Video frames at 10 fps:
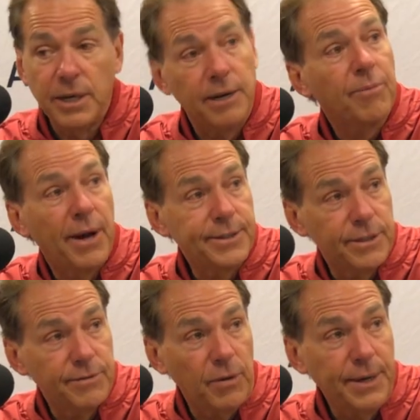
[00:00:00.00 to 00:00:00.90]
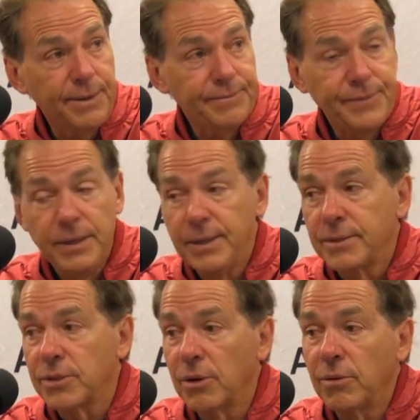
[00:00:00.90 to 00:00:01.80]
in a positive way.
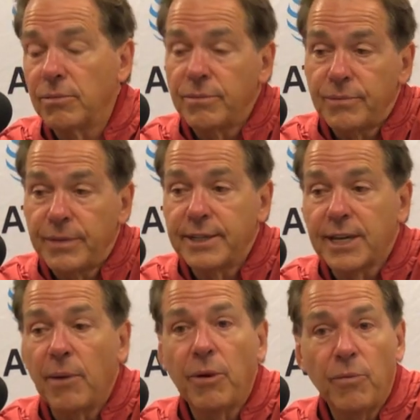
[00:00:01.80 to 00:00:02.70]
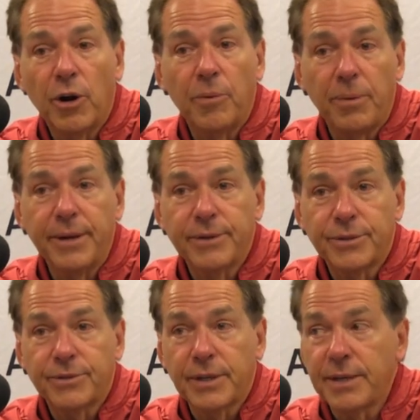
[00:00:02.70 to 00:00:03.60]
So that's how we want our players
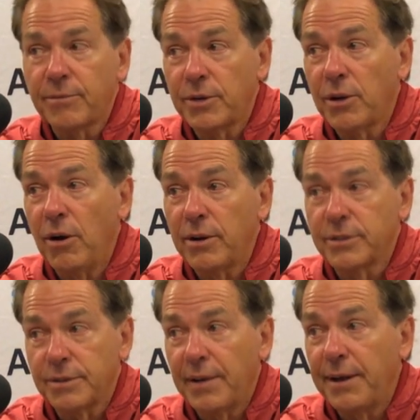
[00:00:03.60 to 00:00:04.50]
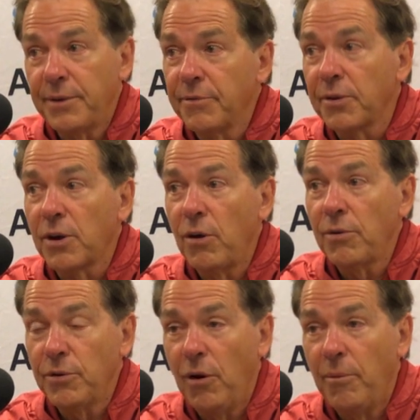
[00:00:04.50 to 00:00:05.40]
to think, regardless of how
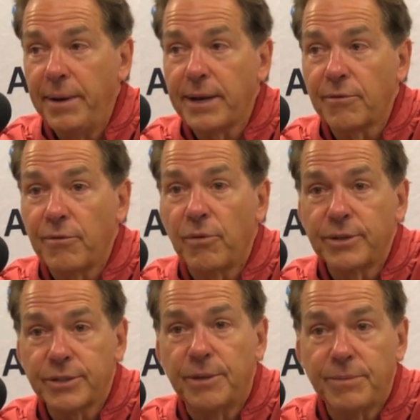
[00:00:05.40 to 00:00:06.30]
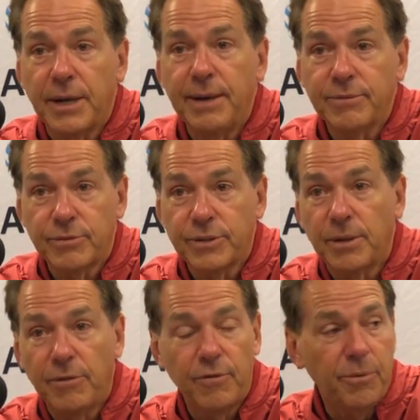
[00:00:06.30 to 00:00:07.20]
difficult you all make it for us sometimes with
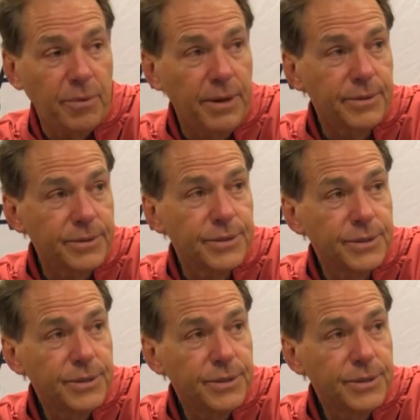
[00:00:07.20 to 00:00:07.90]
some of our players.